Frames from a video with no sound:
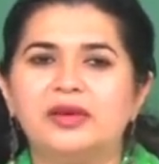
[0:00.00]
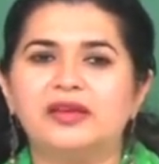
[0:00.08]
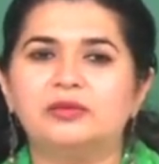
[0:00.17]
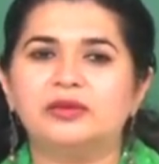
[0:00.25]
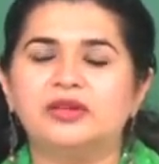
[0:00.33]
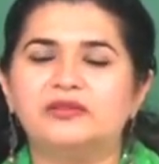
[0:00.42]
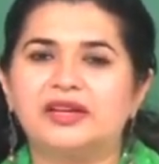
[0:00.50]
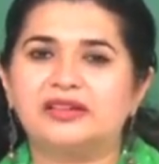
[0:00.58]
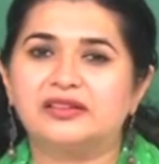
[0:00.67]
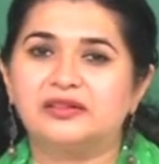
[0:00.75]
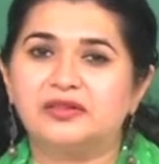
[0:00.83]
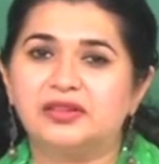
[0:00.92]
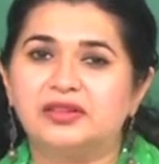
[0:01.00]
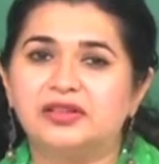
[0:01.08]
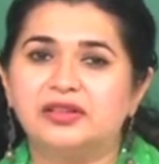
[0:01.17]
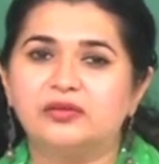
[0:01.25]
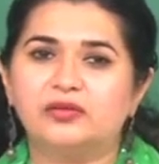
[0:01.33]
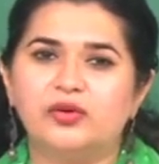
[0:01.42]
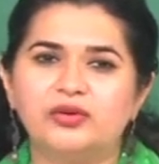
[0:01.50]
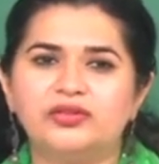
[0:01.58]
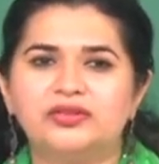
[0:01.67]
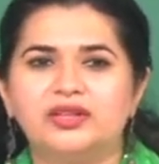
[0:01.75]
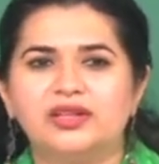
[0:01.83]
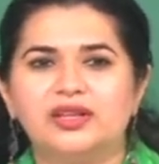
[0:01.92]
has been effectively reinforced.